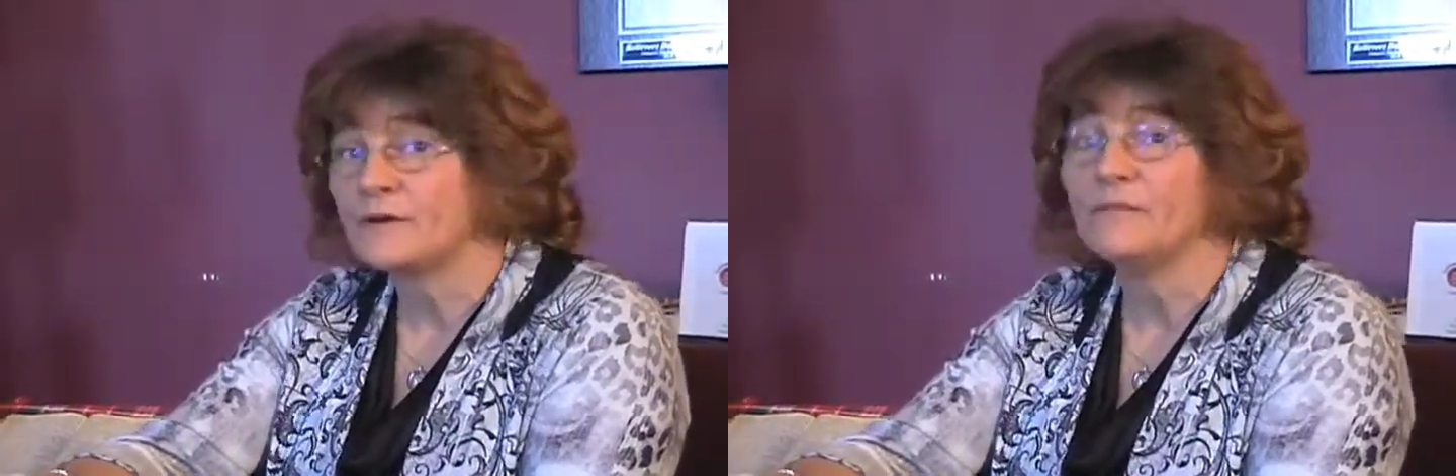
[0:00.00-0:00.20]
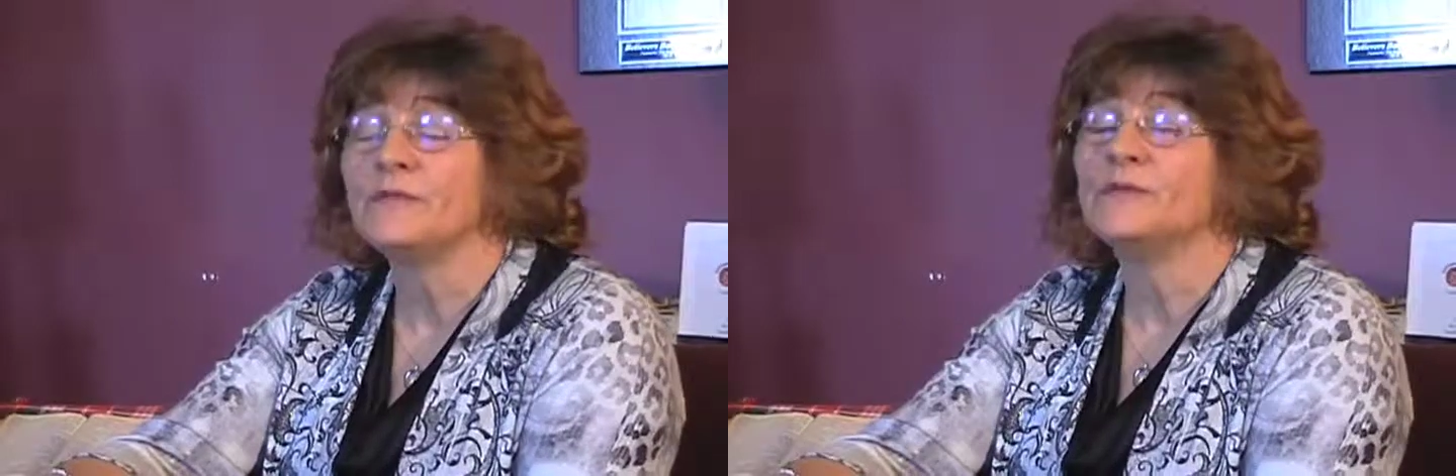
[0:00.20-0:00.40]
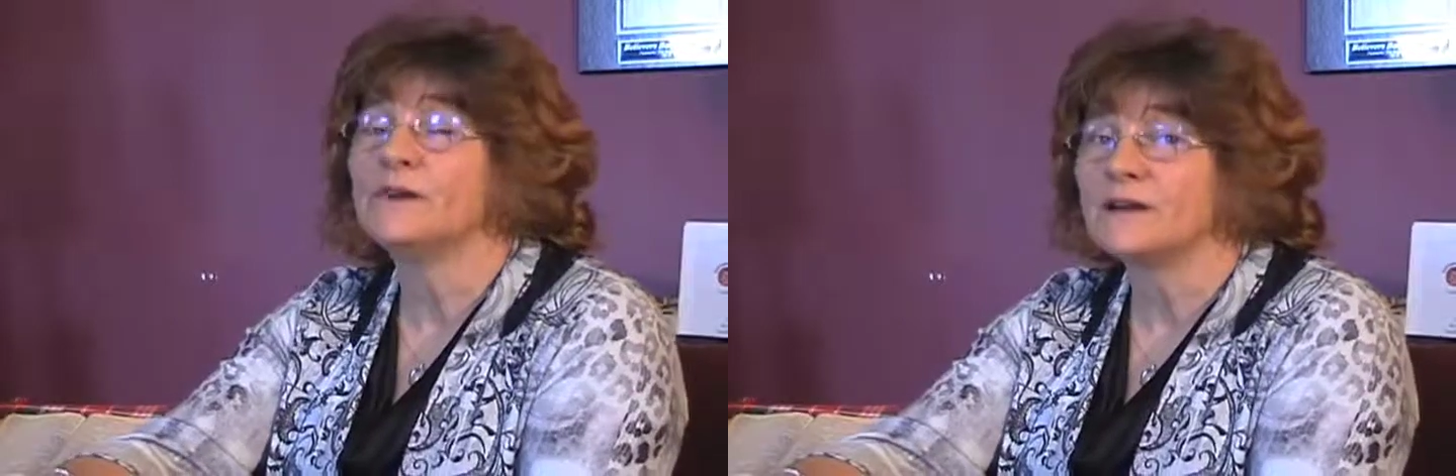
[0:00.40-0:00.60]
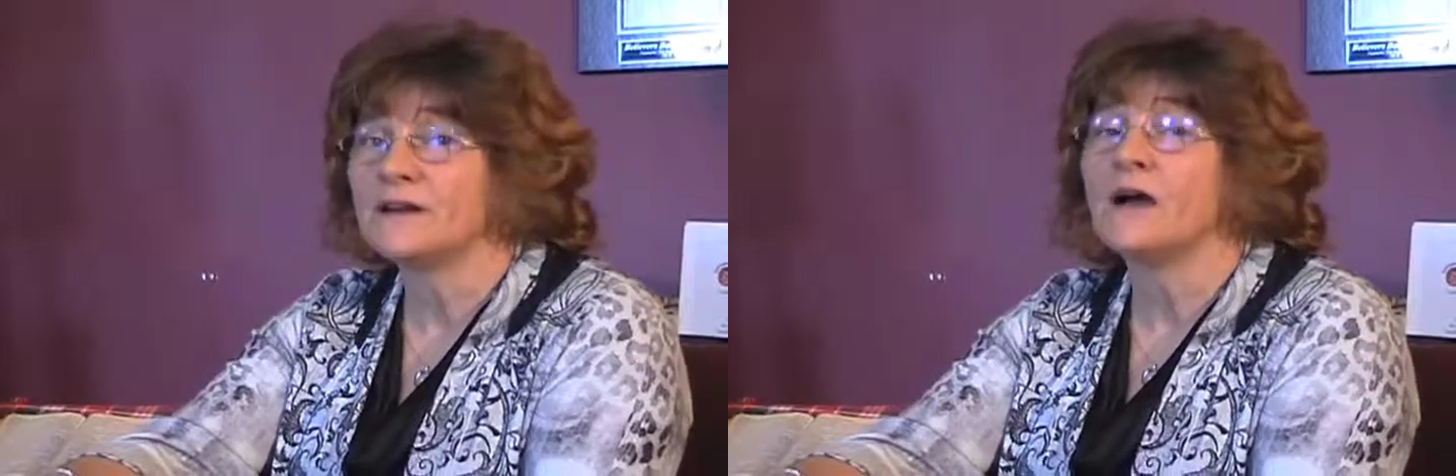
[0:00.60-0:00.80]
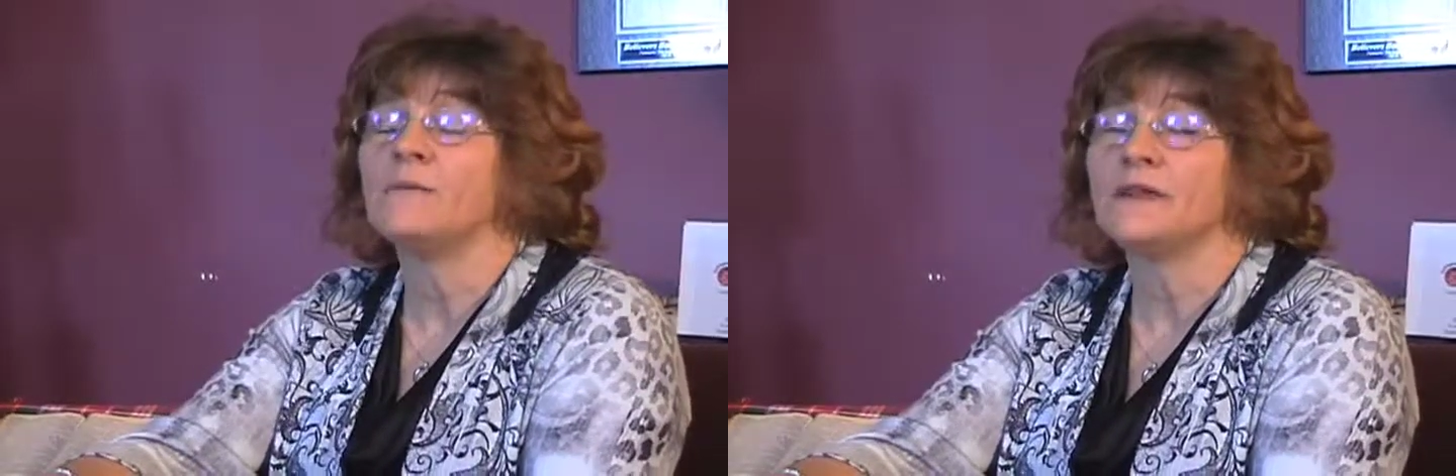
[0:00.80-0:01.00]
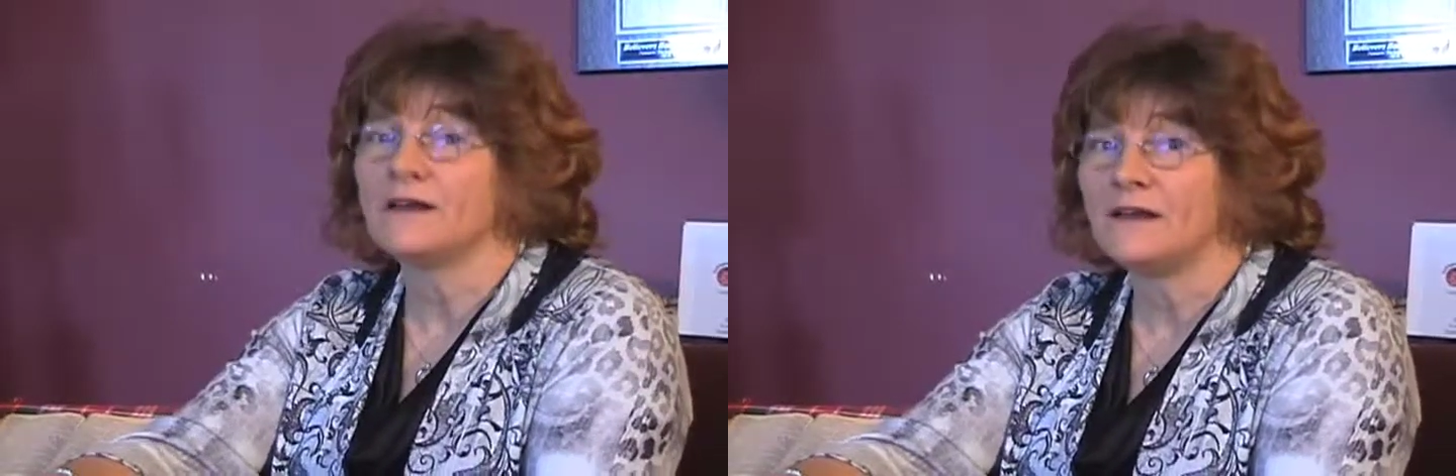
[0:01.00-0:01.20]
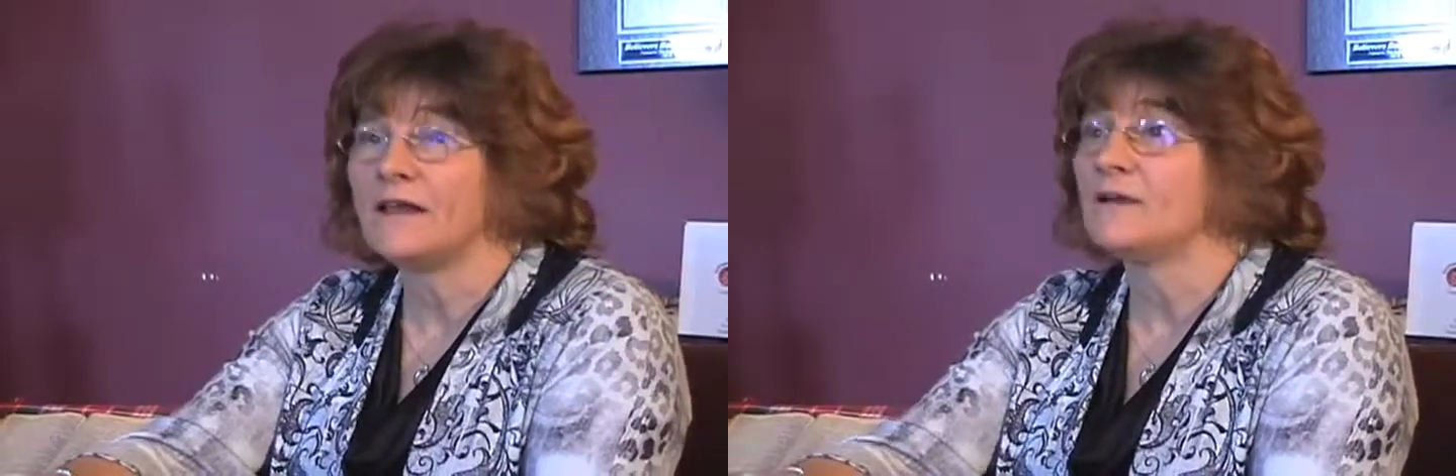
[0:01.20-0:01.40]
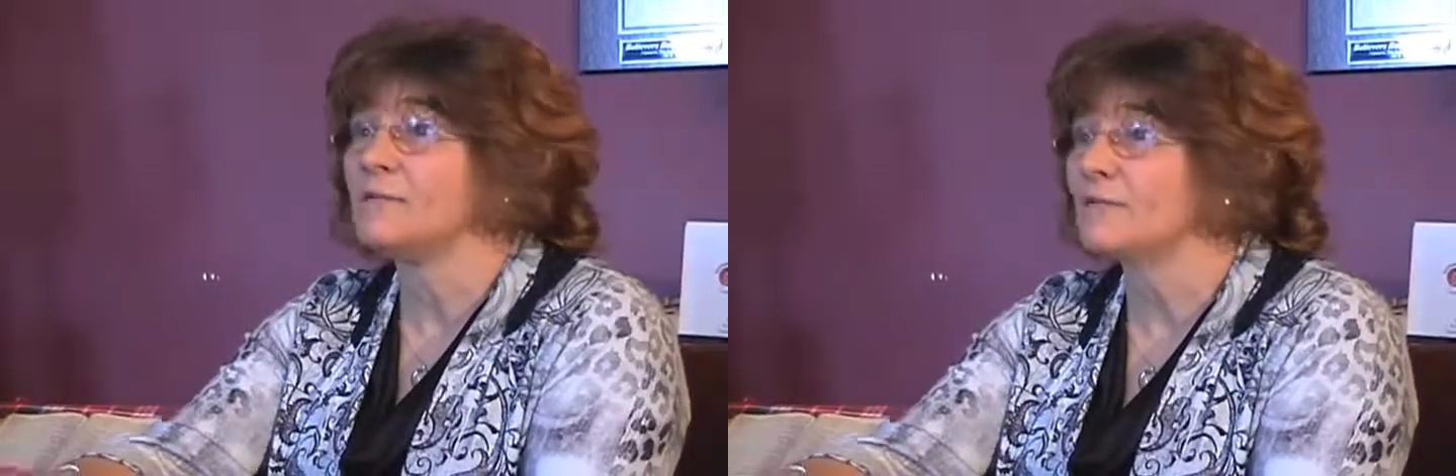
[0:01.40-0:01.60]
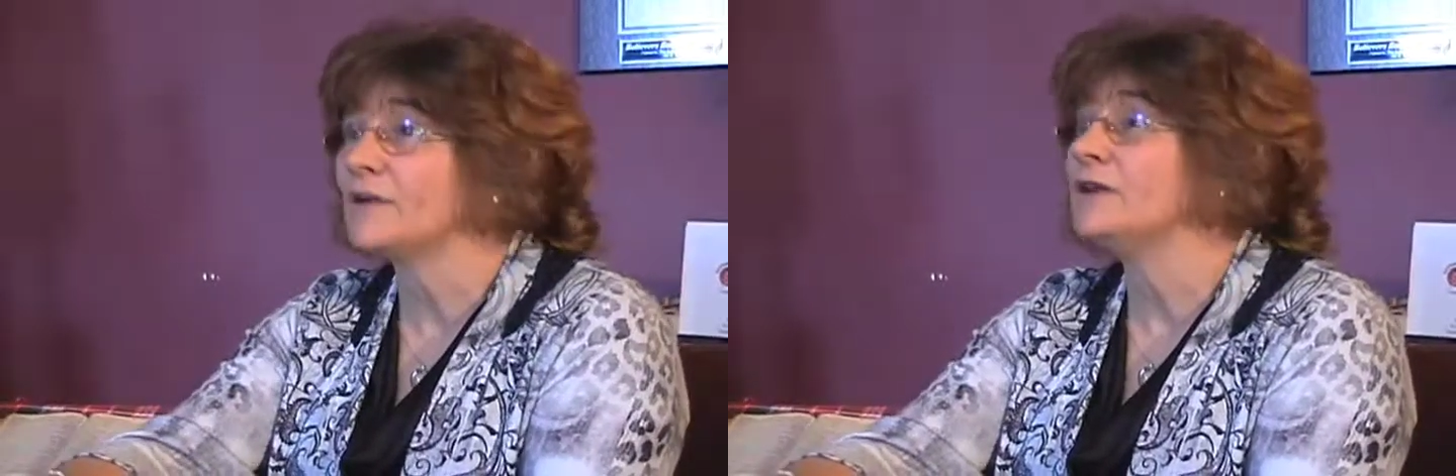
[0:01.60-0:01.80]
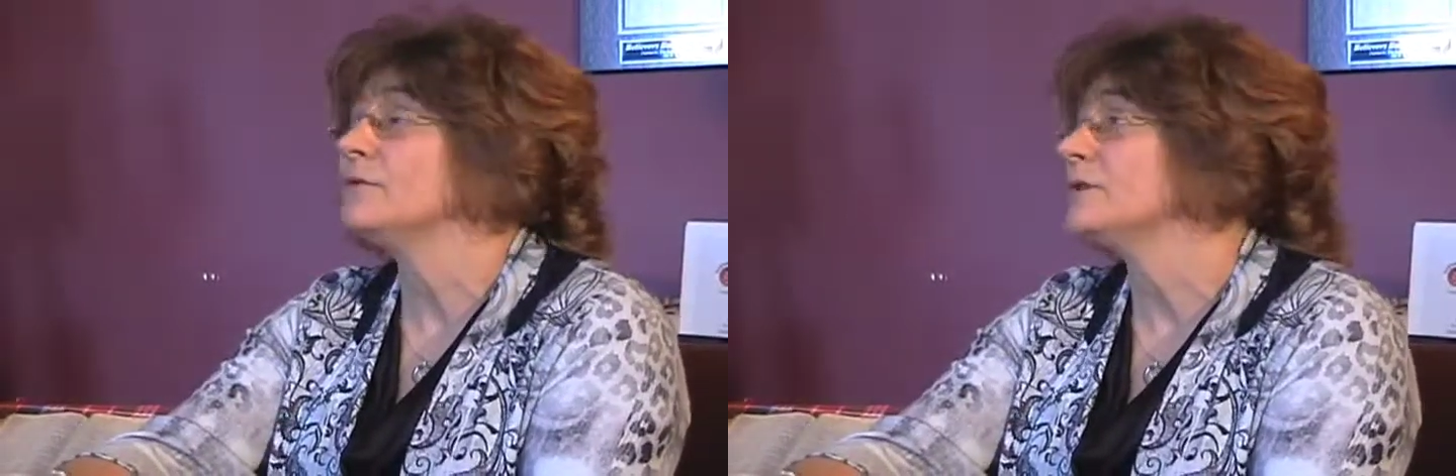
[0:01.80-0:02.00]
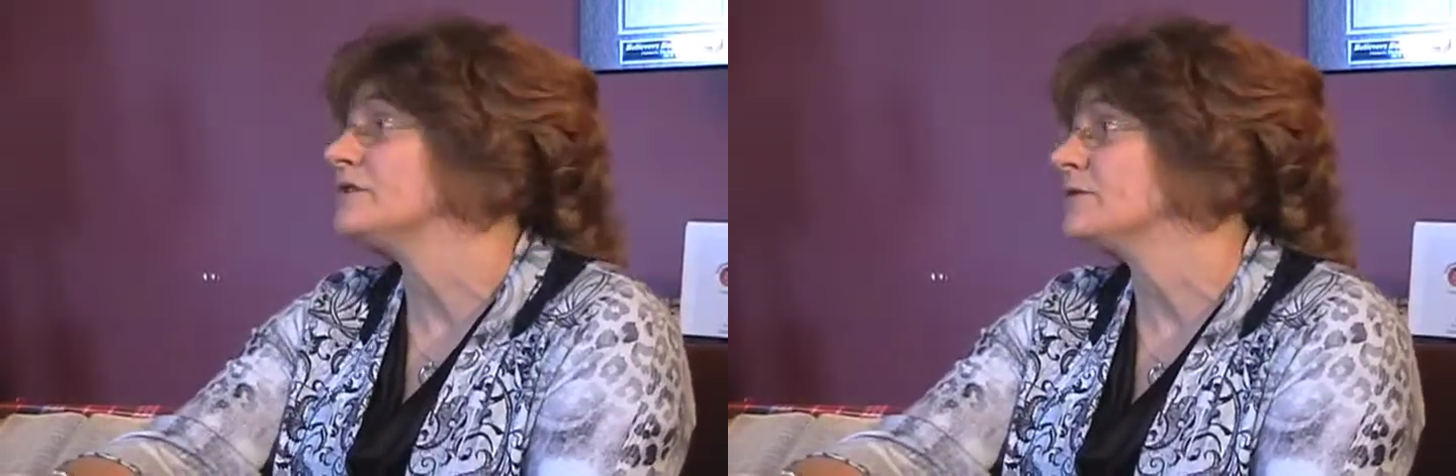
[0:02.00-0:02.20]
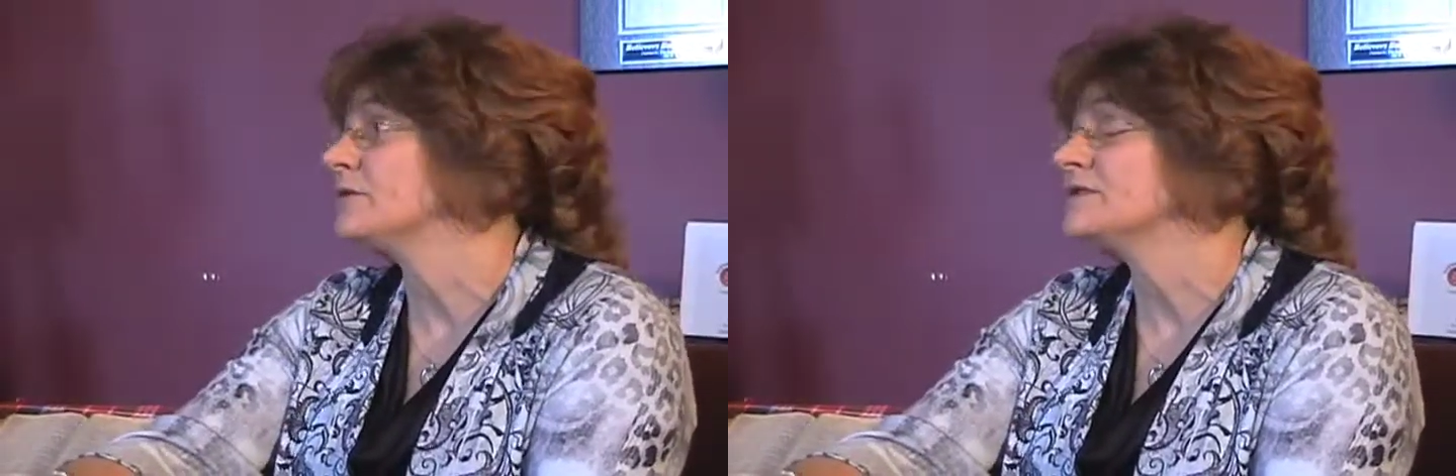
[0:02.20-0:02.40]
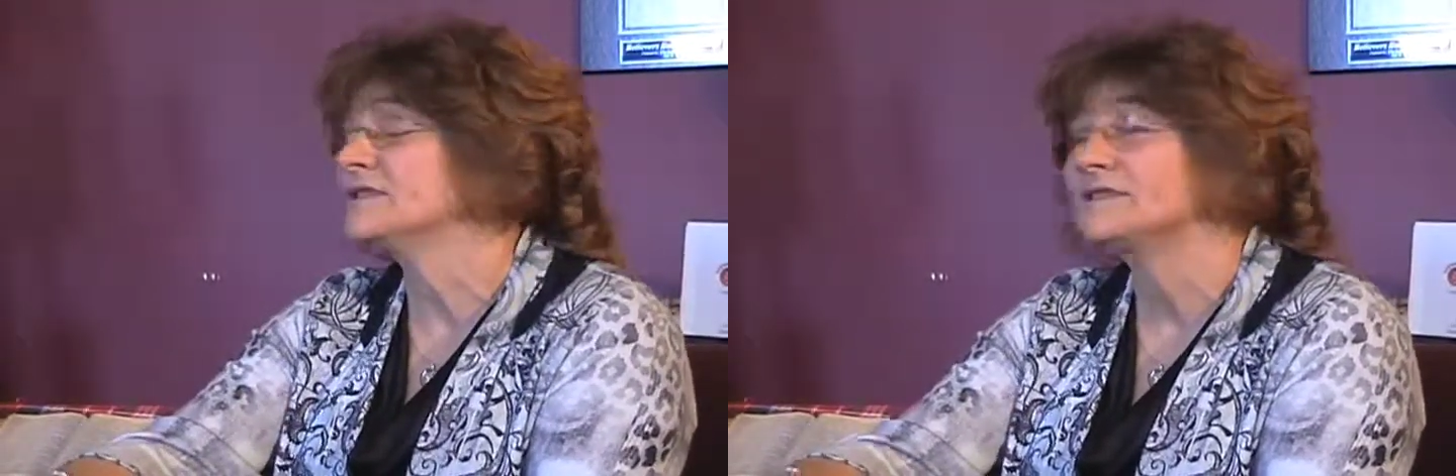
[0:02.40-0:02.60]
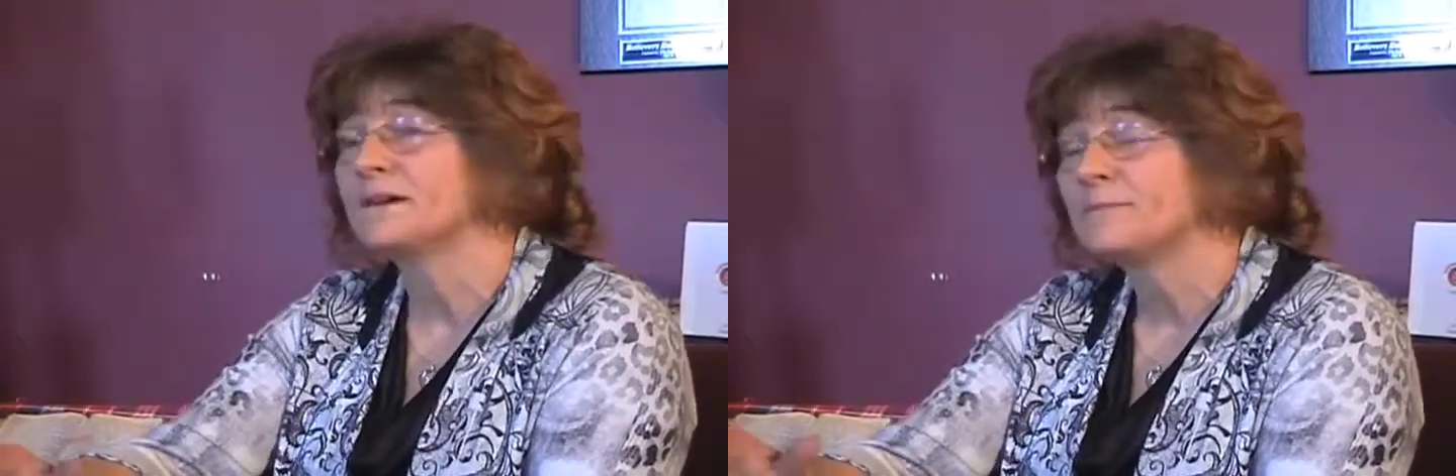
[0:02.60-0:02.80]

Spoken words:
community to come in and bring their resources